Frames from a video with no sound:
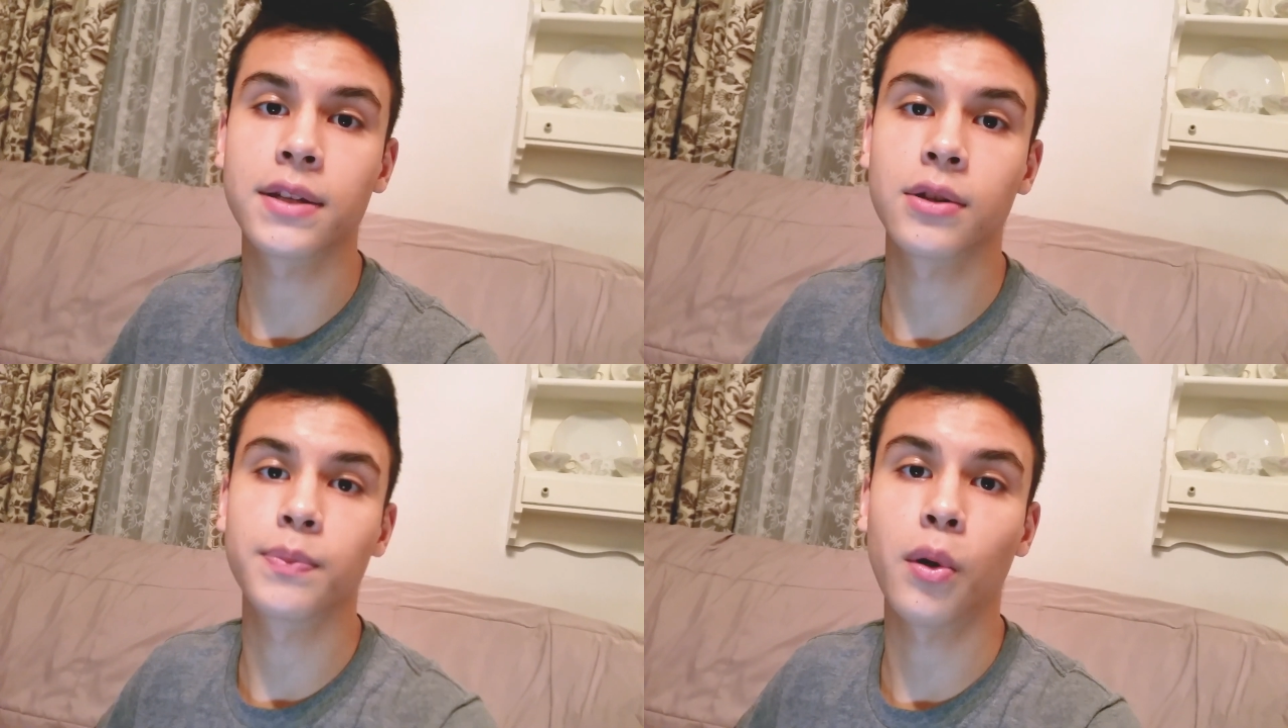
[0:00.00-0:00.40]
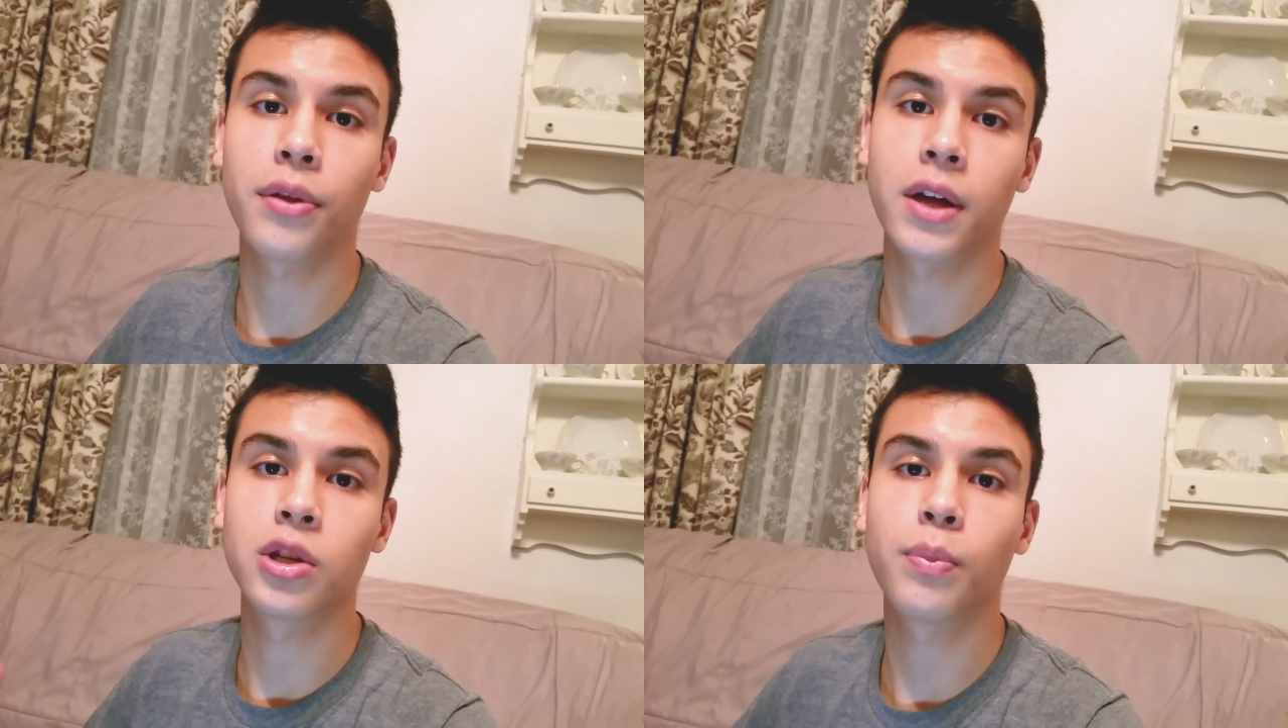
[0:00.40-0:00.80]
so it's
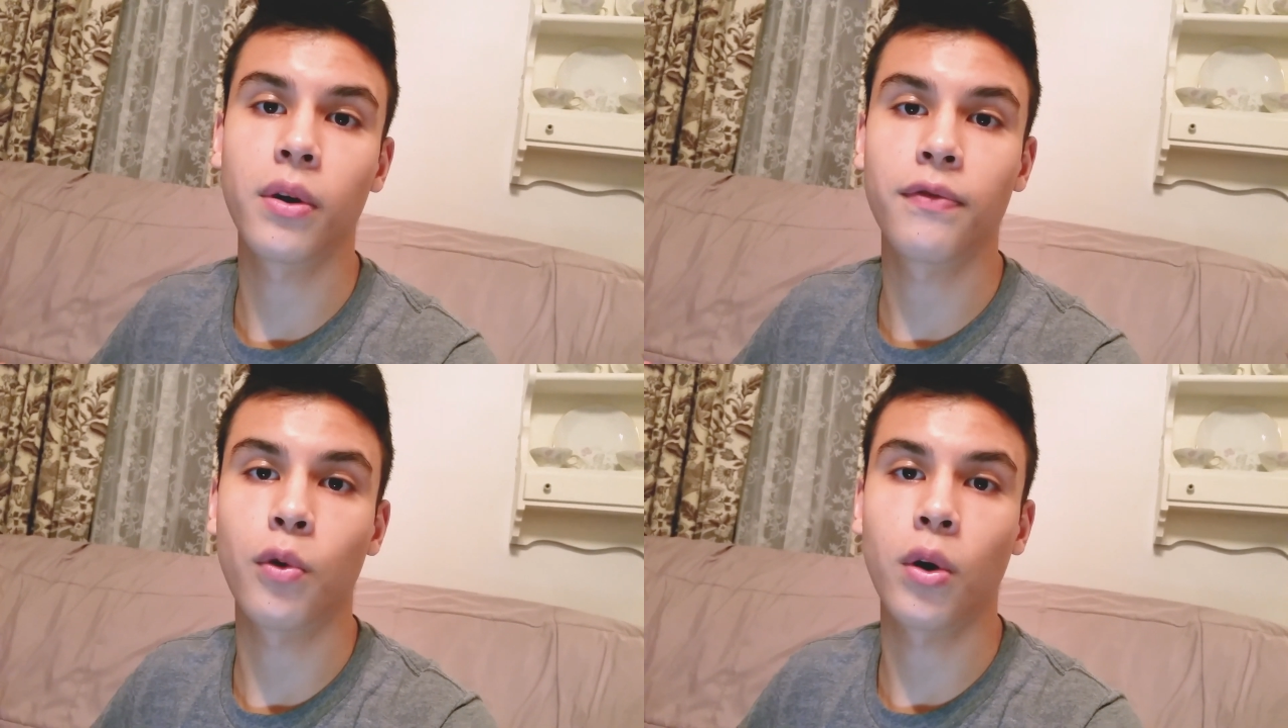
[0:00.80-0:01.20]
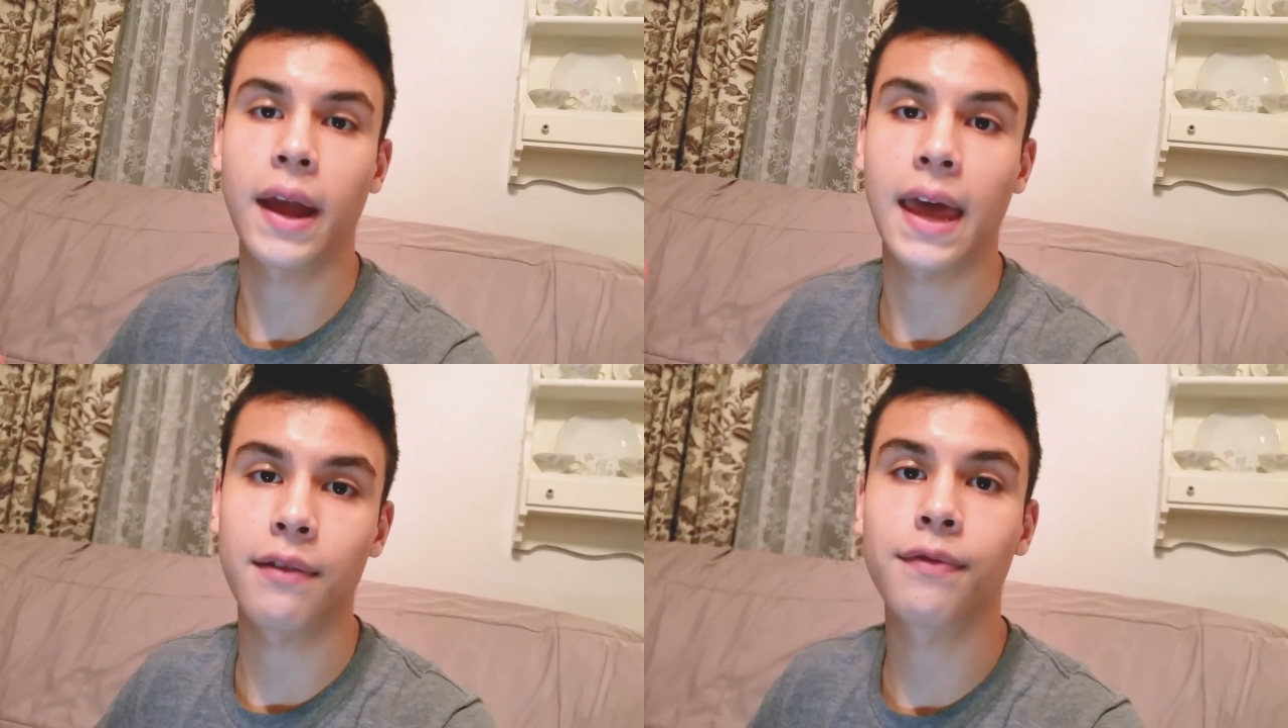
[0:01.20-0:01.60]
both 2.4
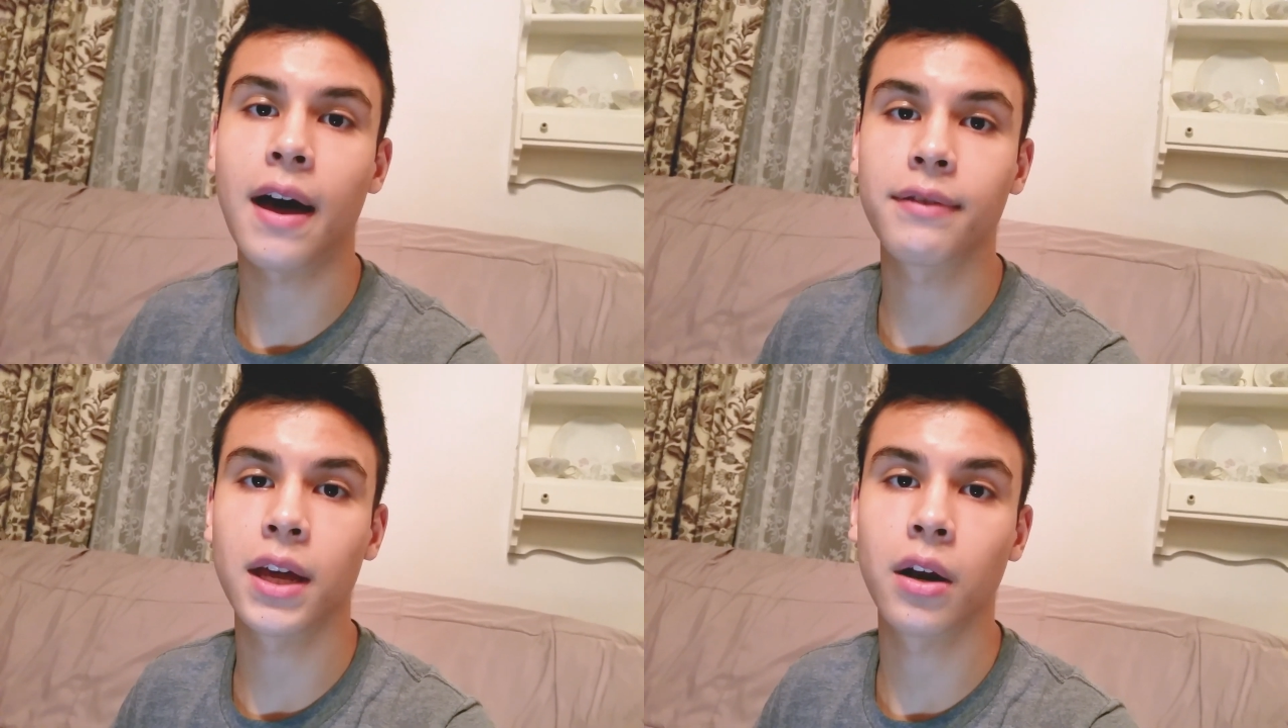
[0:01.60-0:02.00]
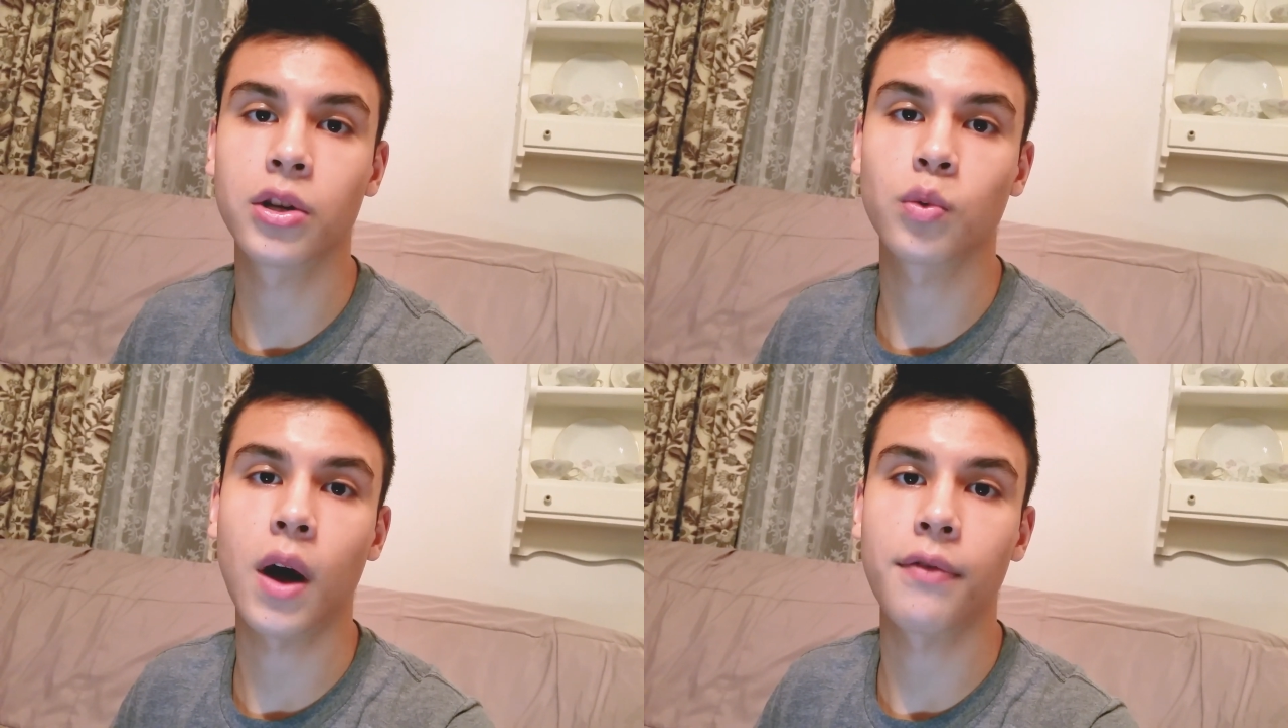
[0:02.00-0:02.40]
and 5
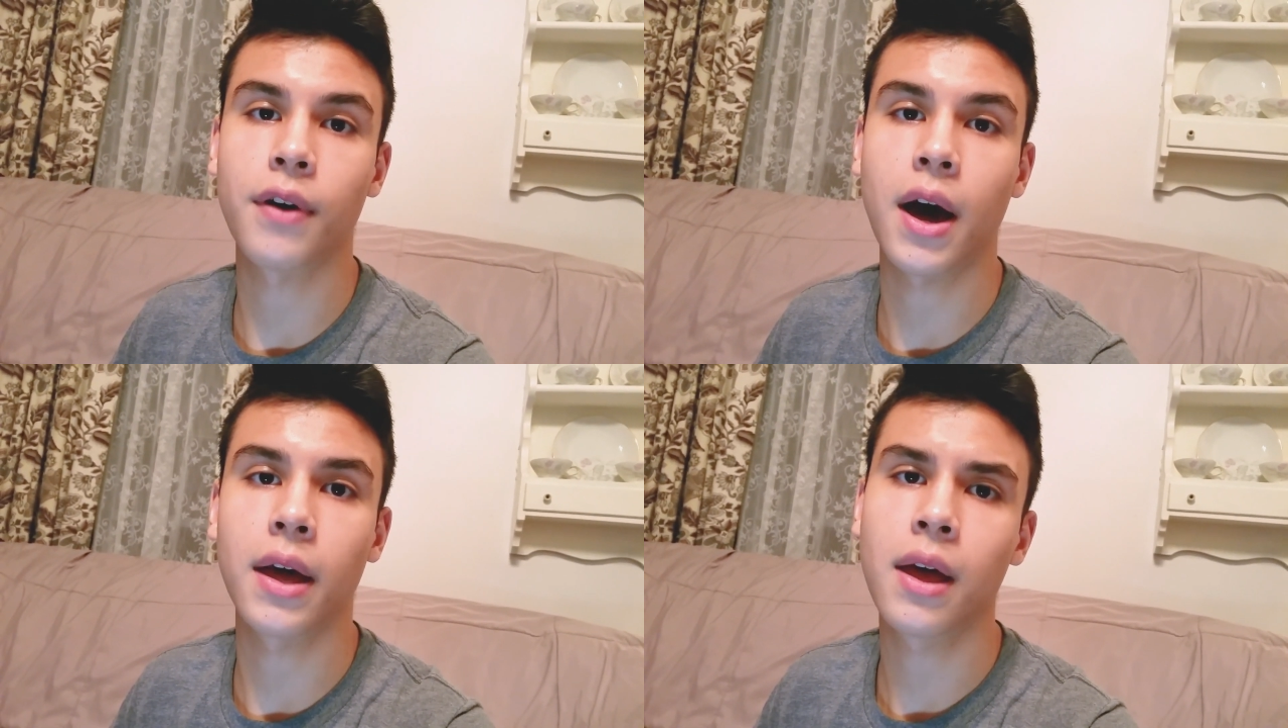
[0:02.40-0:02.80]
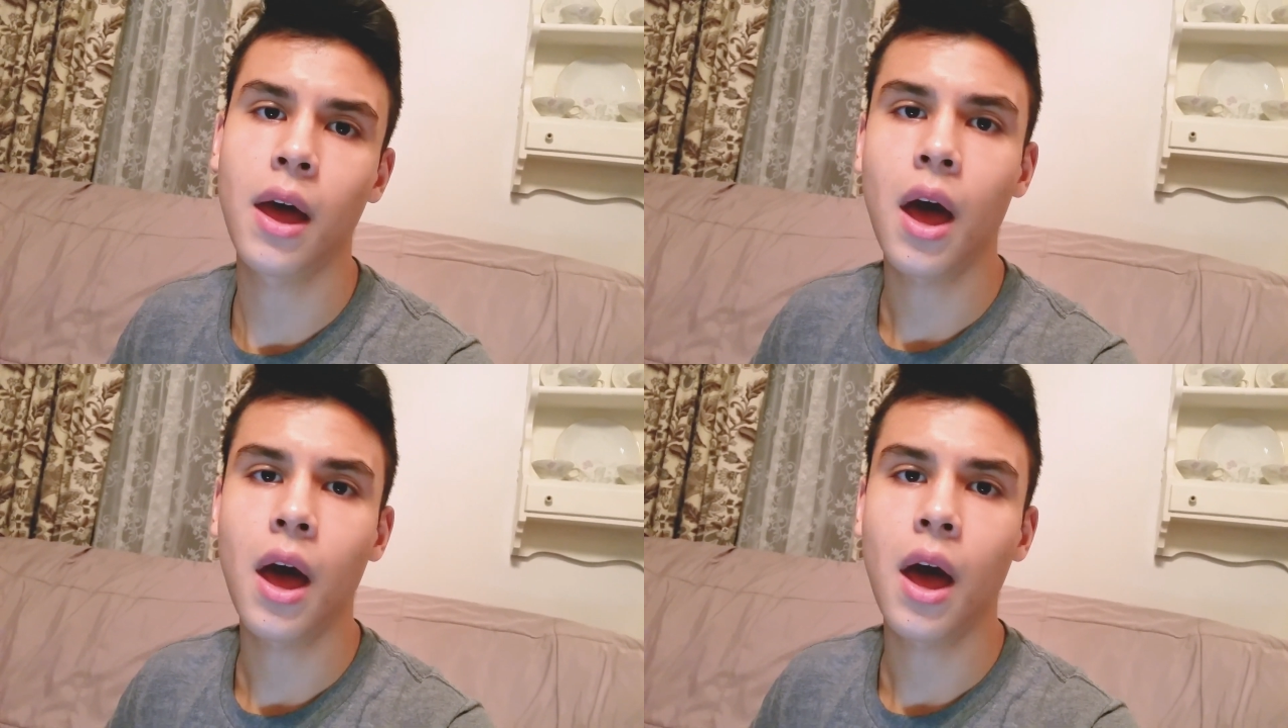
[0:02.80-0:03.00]
GHz Wi-Fi.